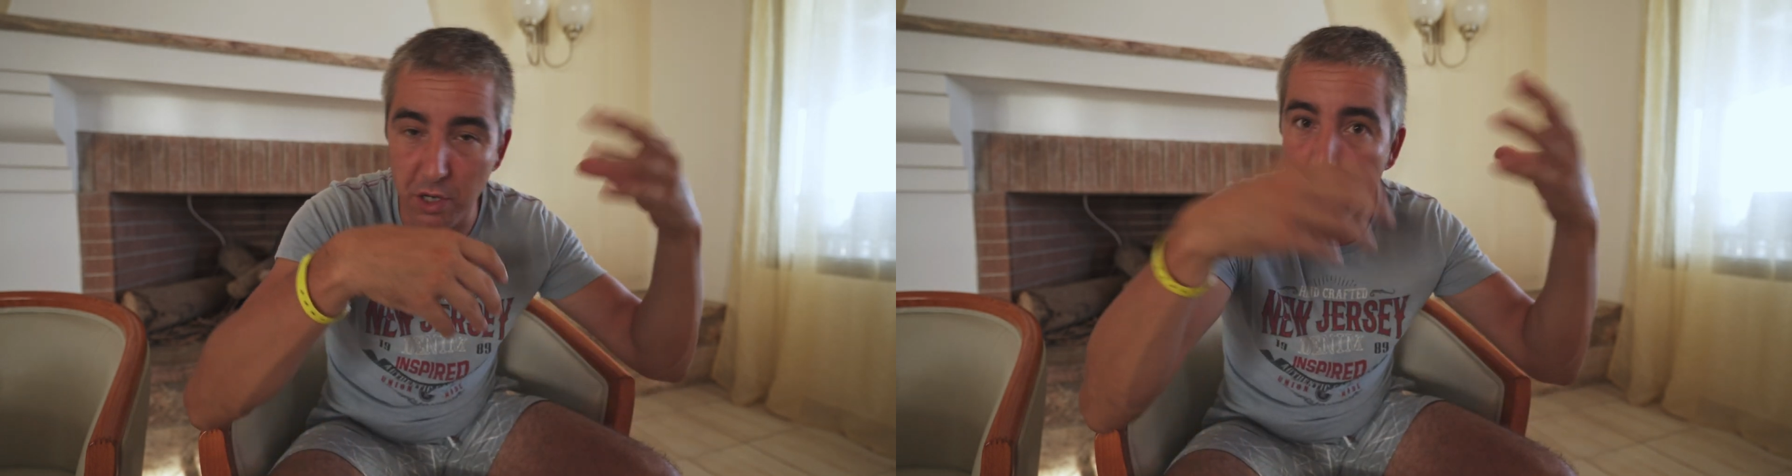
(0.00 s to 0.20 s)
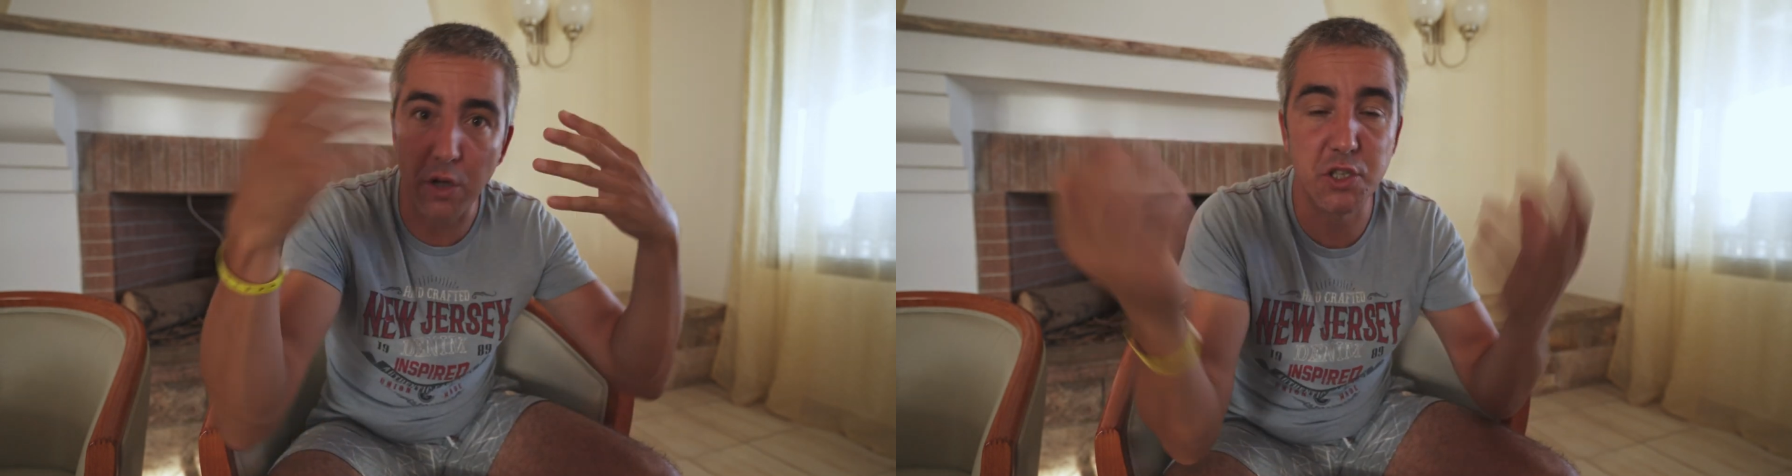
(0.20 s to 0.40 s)

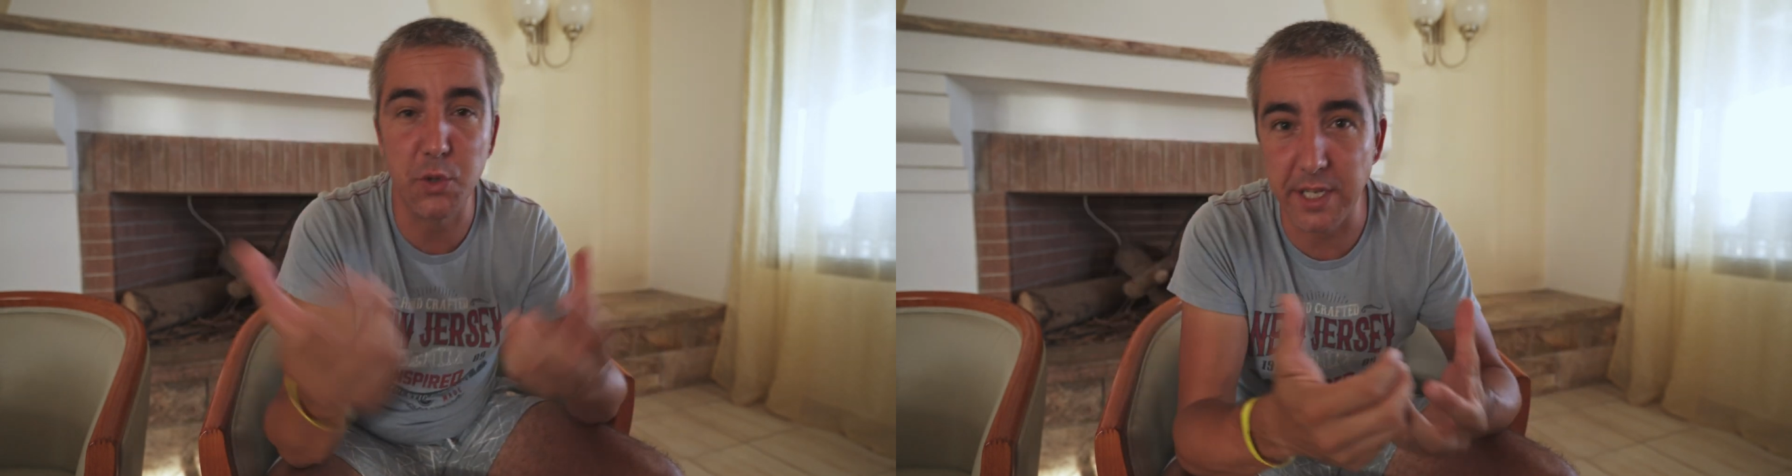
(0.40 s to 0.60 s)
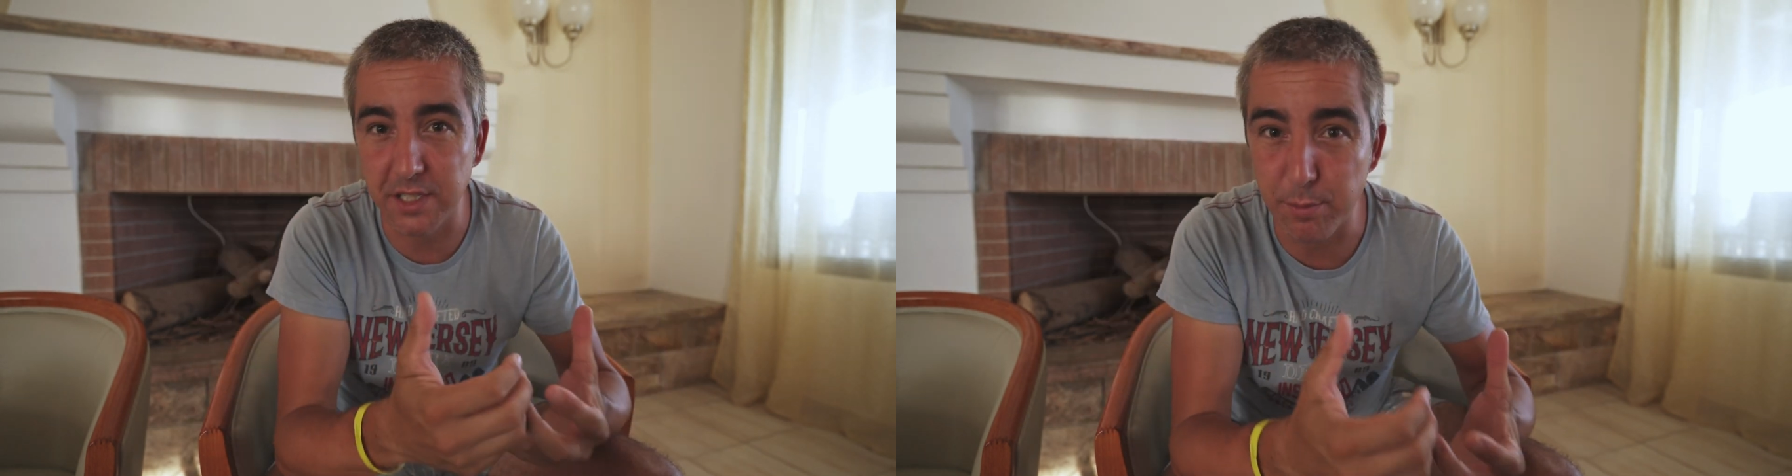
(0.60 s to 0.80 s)

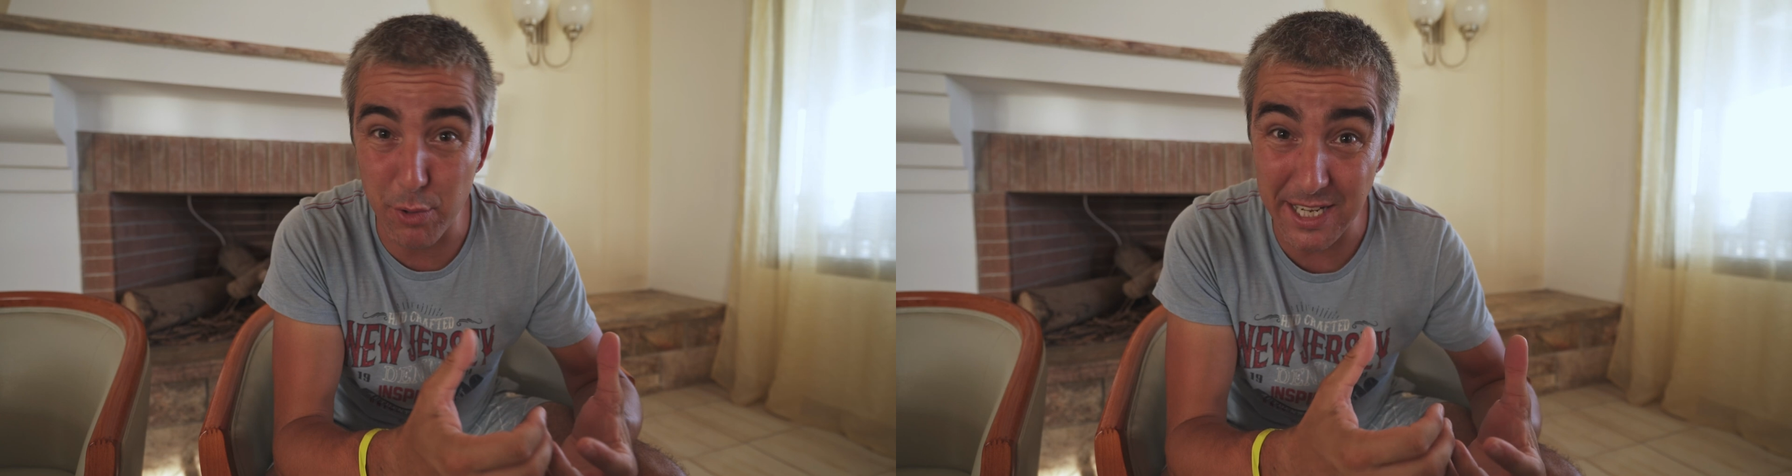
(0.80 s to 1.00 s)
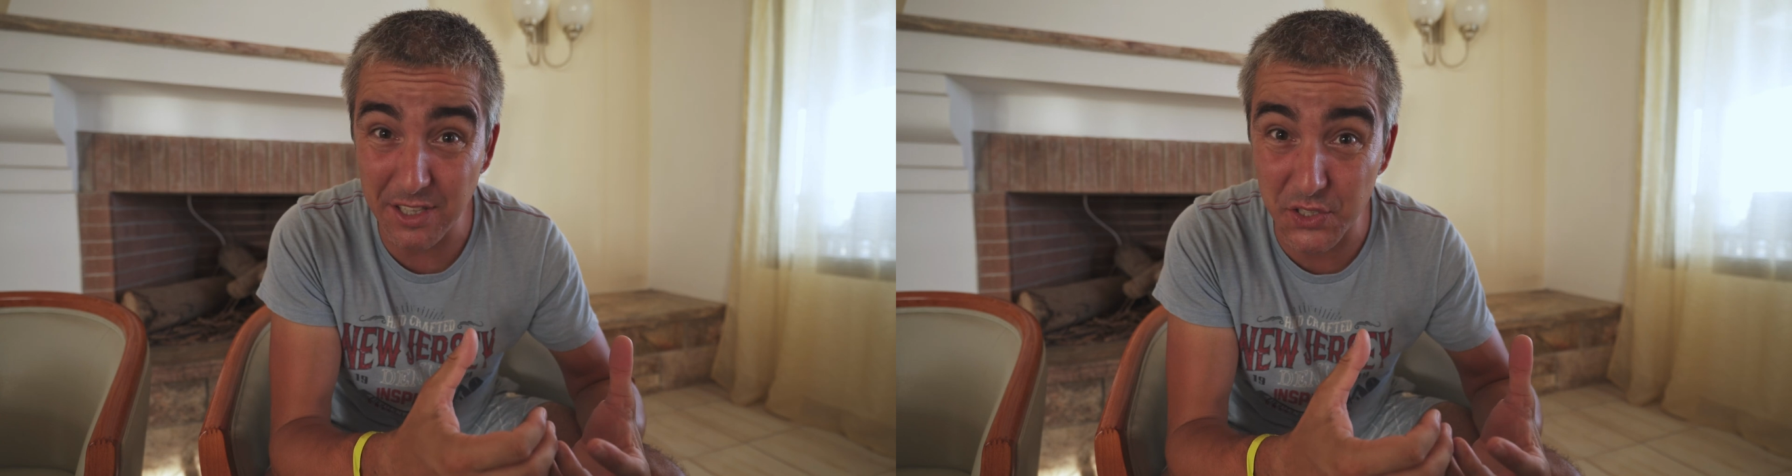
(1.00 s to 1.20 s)
contrast and
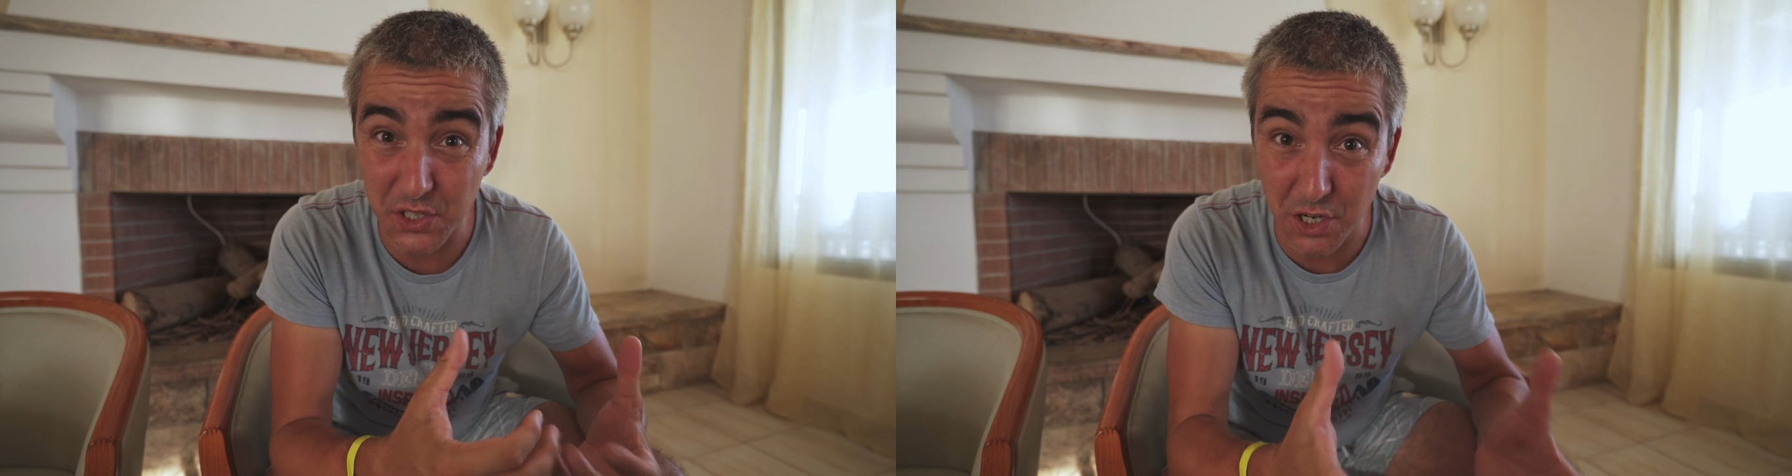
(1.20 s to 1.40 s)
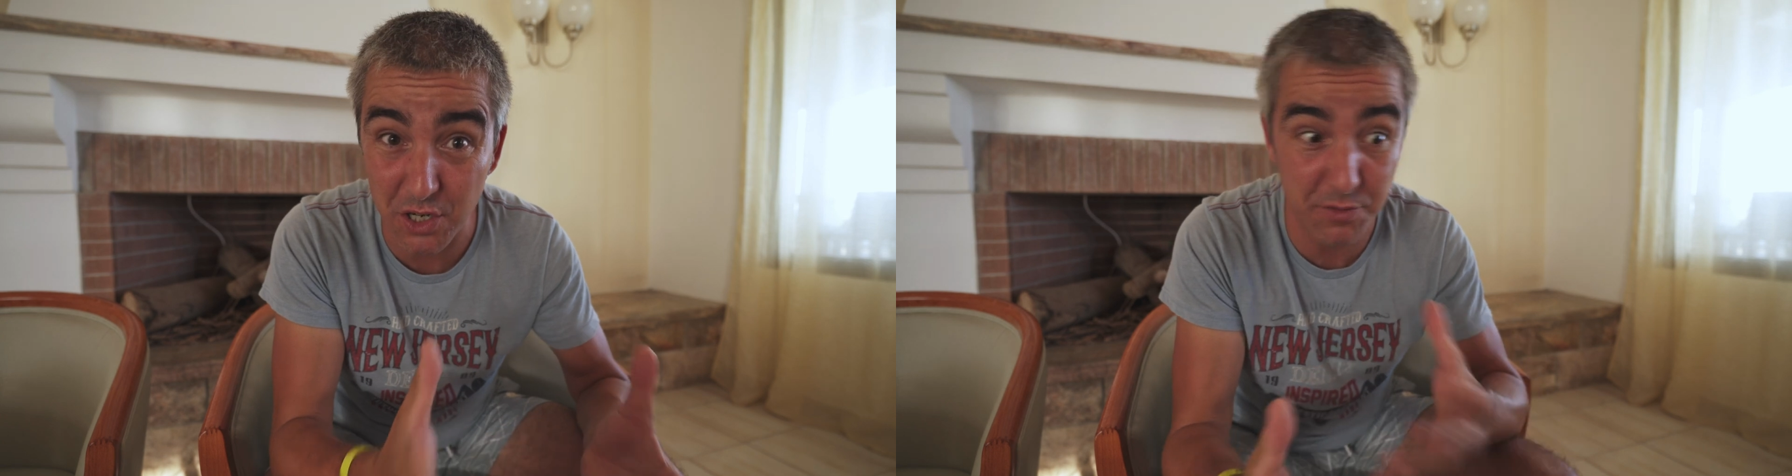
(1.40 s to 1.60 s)
brightness
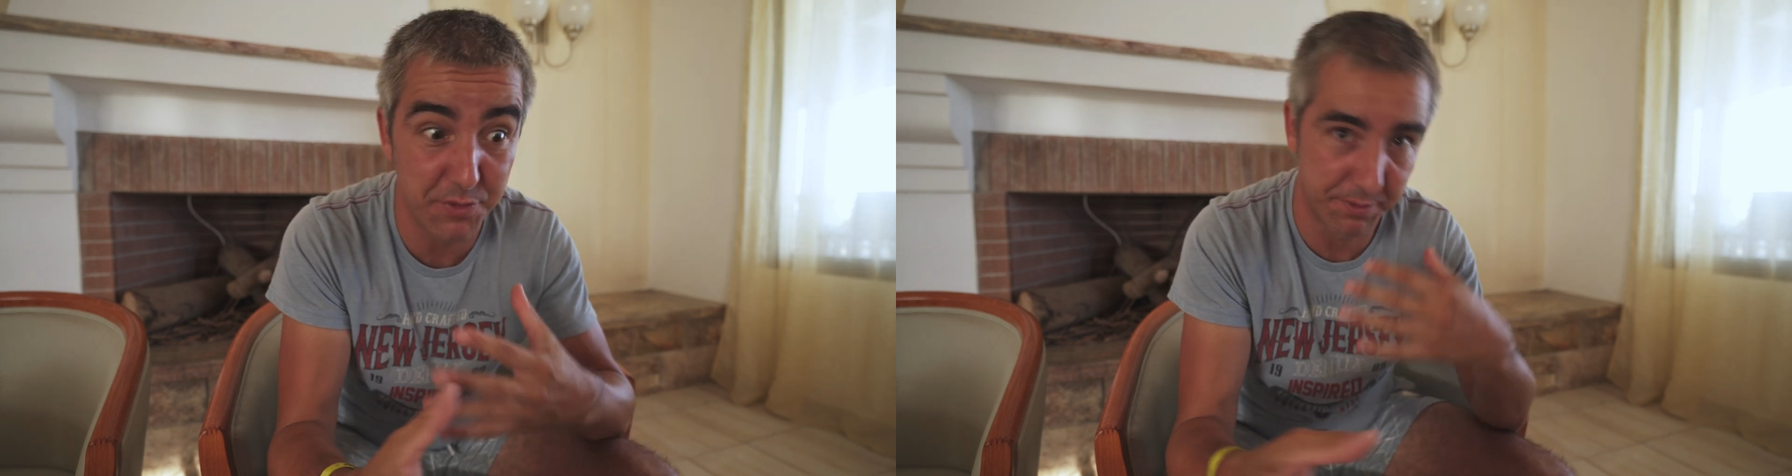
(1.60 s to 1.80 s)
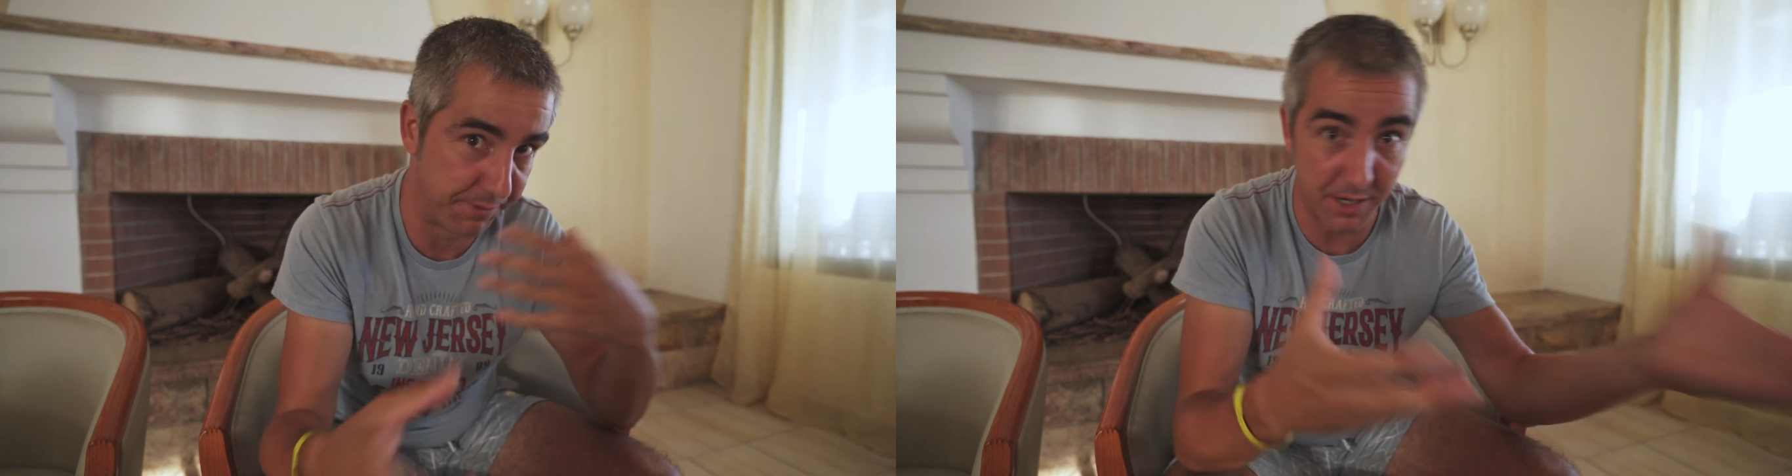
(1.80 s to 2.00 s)
curve
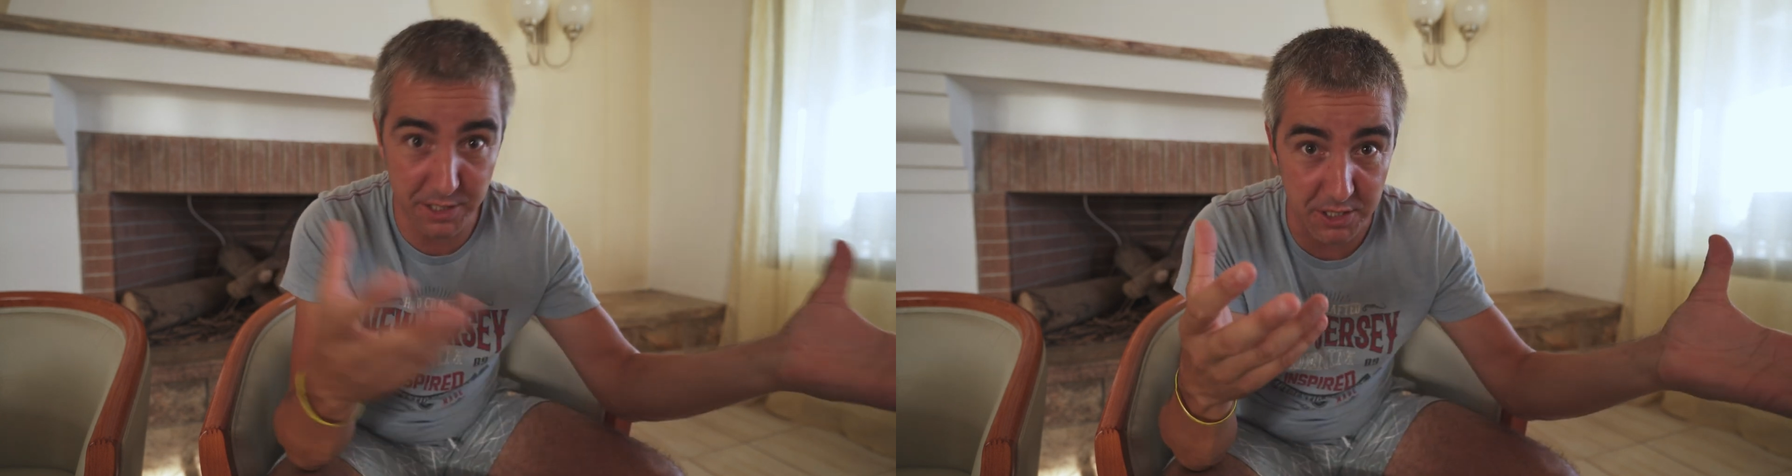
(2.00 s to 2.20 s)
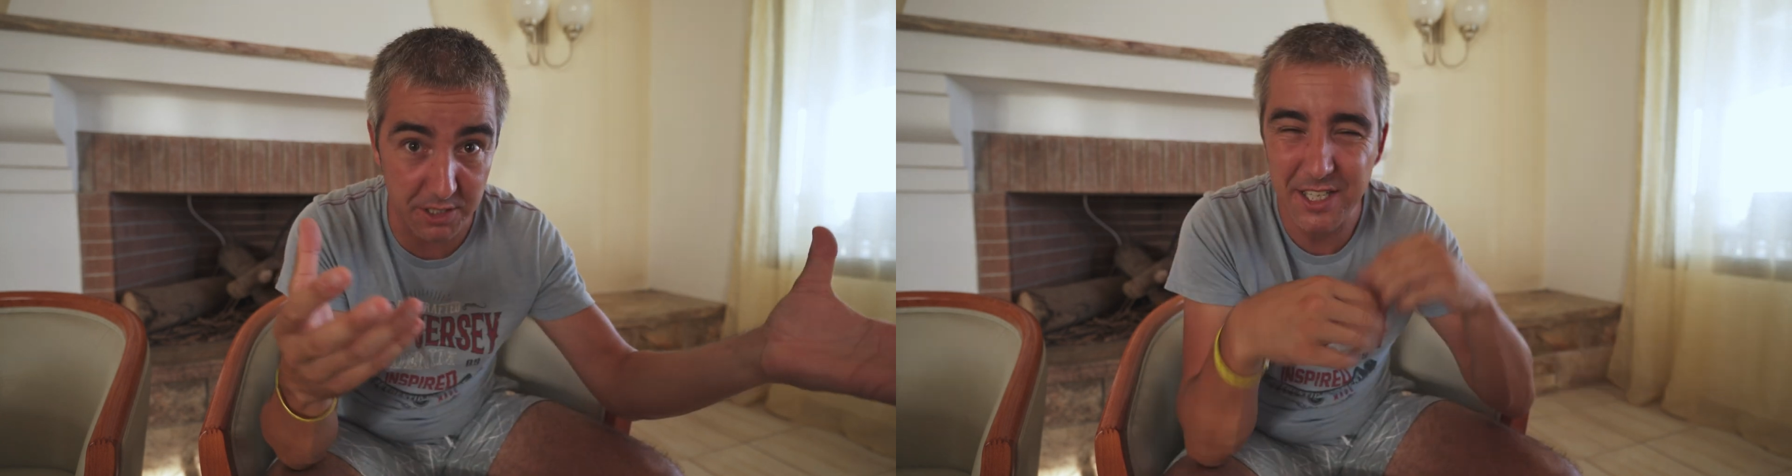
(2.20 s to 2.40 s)
function.